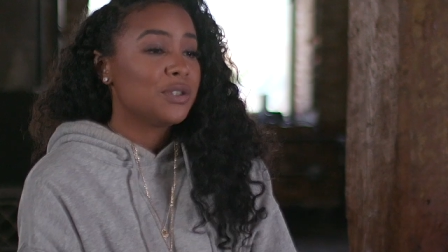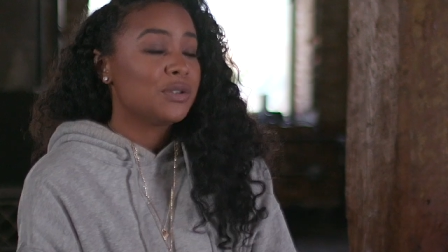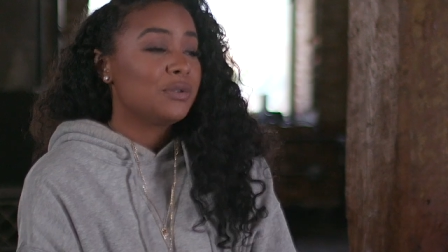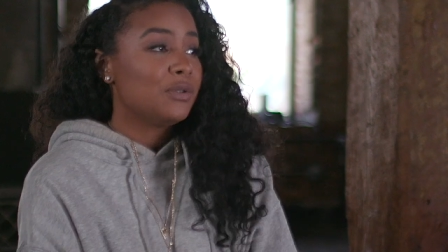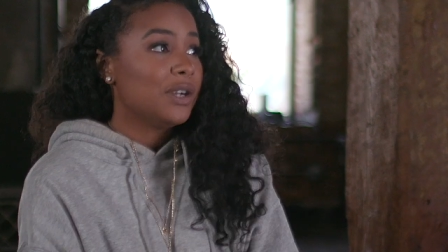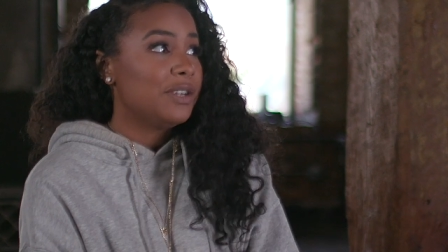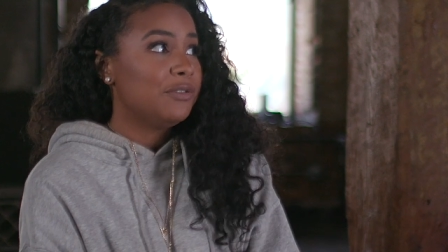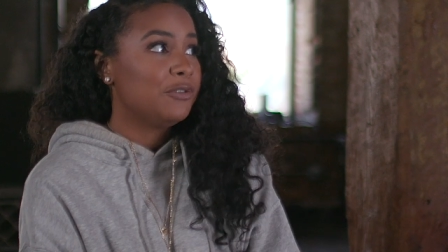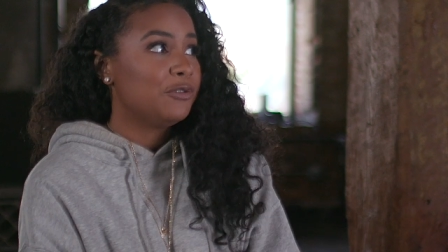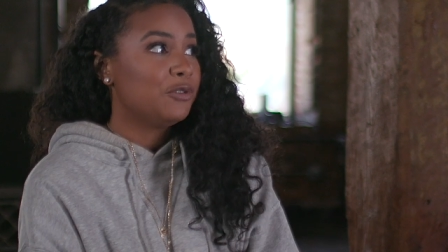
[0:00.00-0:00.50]
was
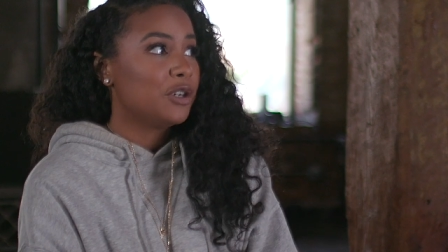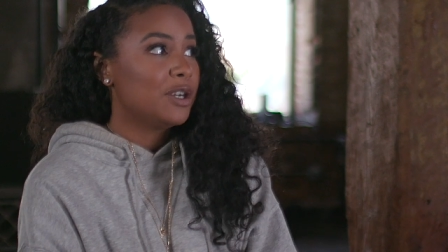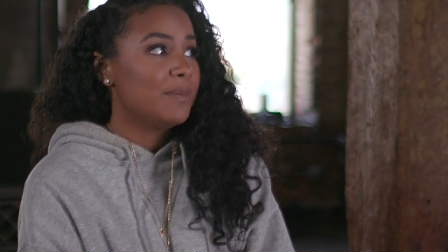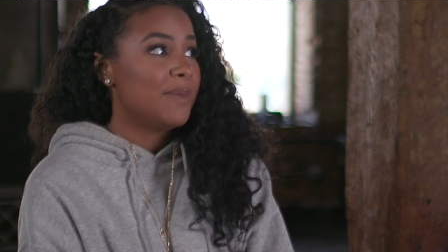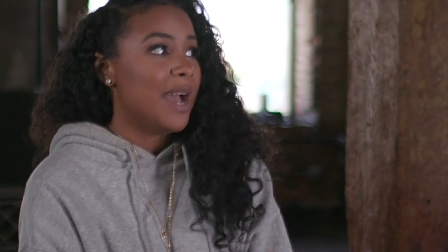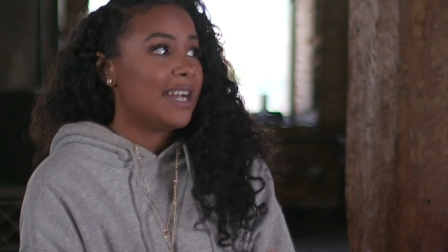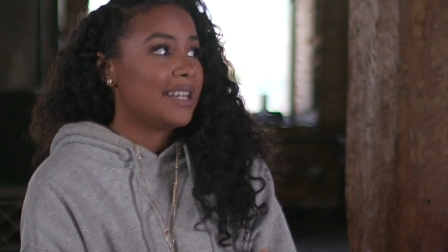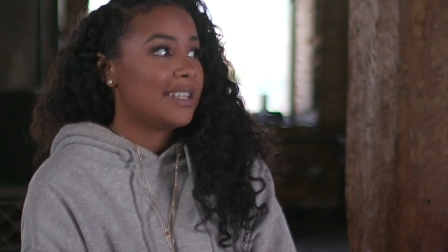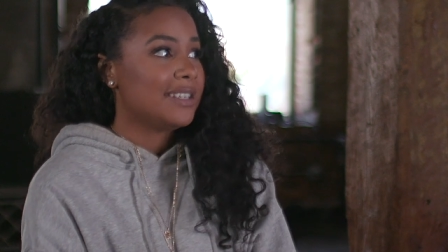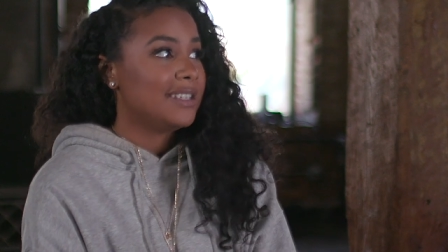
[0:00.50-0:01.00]
great for
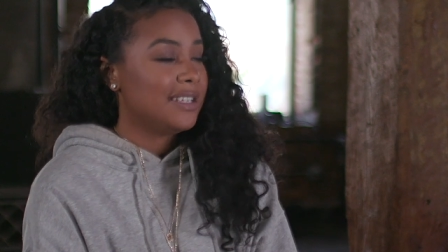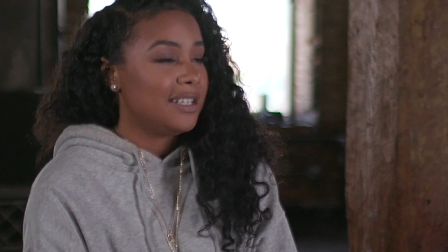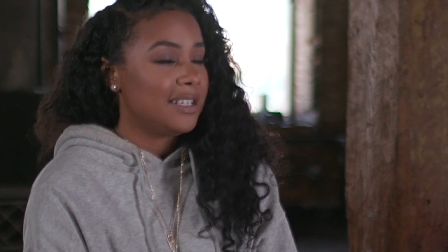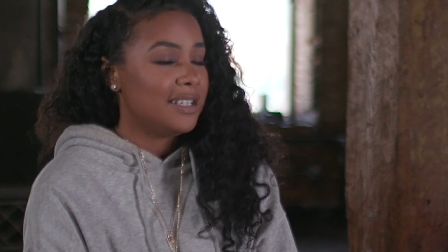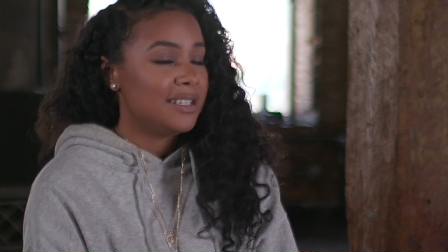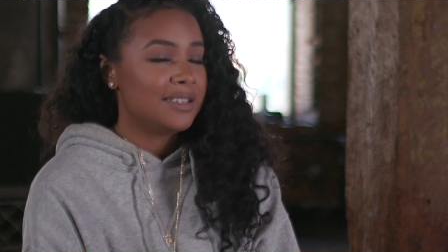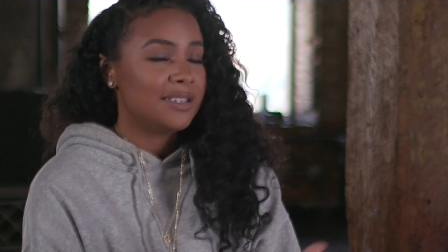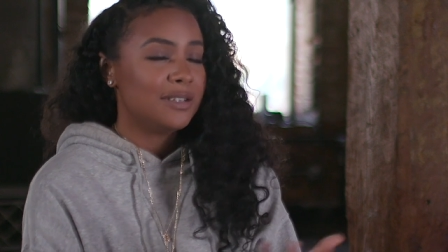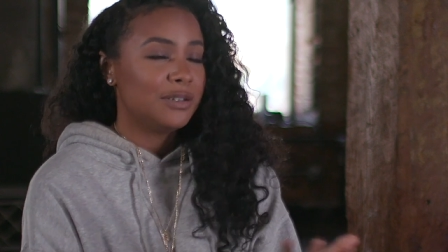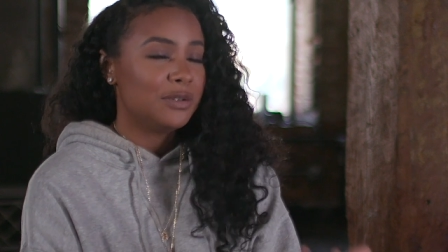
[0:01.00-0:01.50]

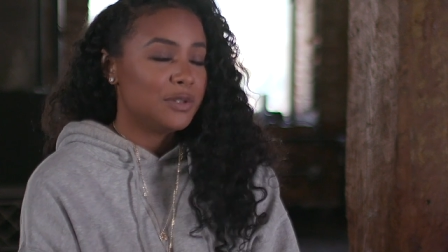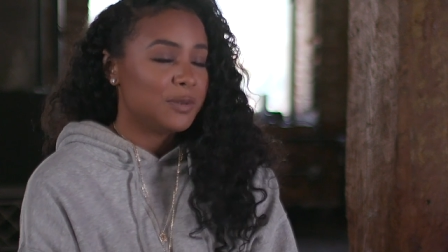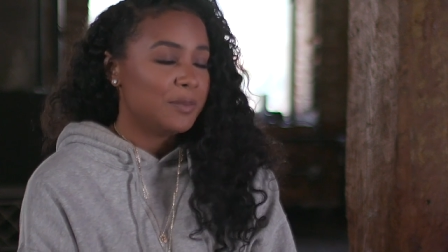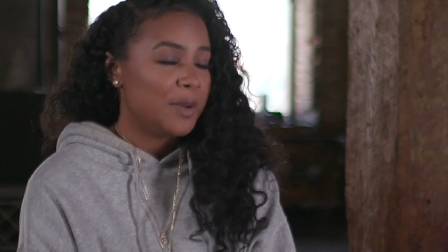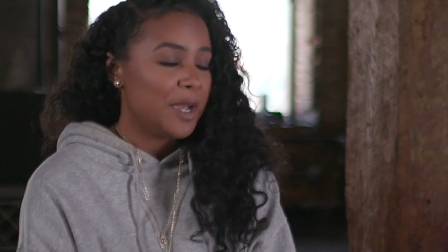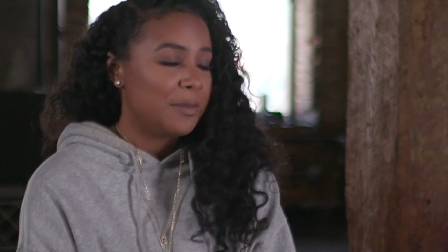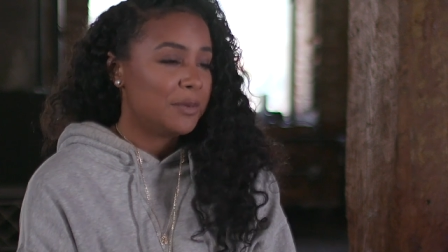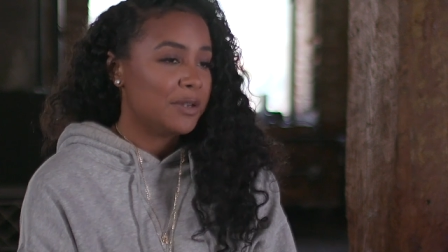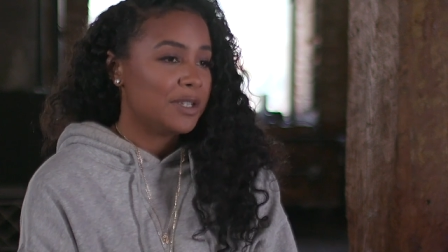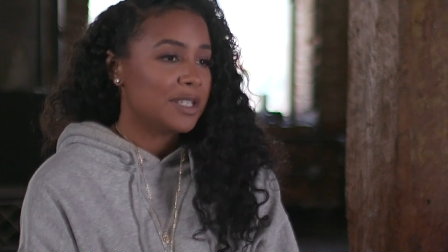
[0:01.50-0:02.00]
magazines and
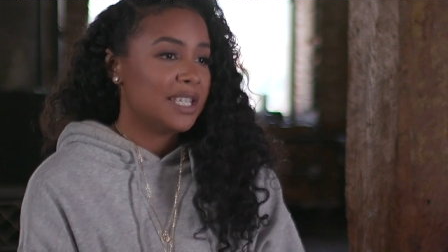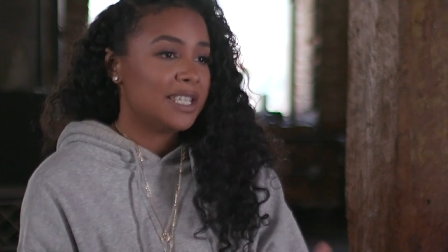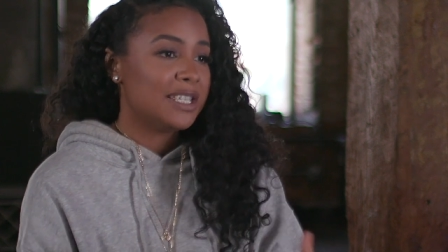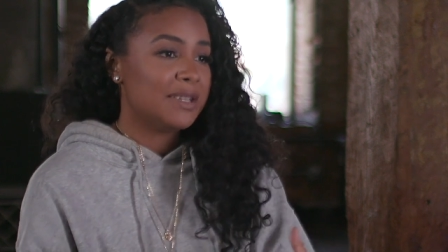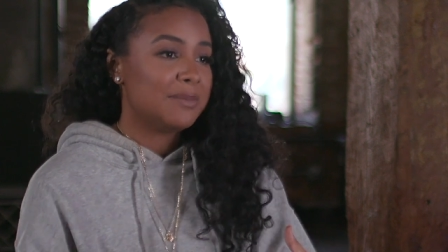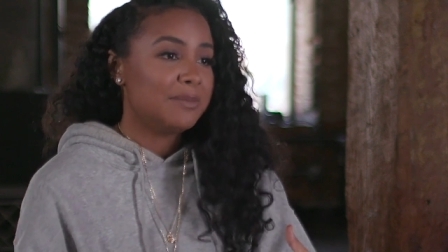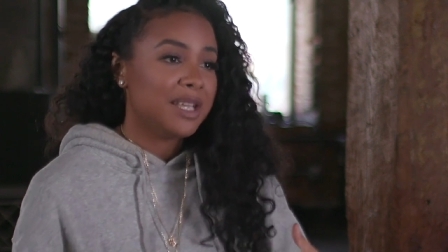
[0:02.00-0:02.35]
newspapers because it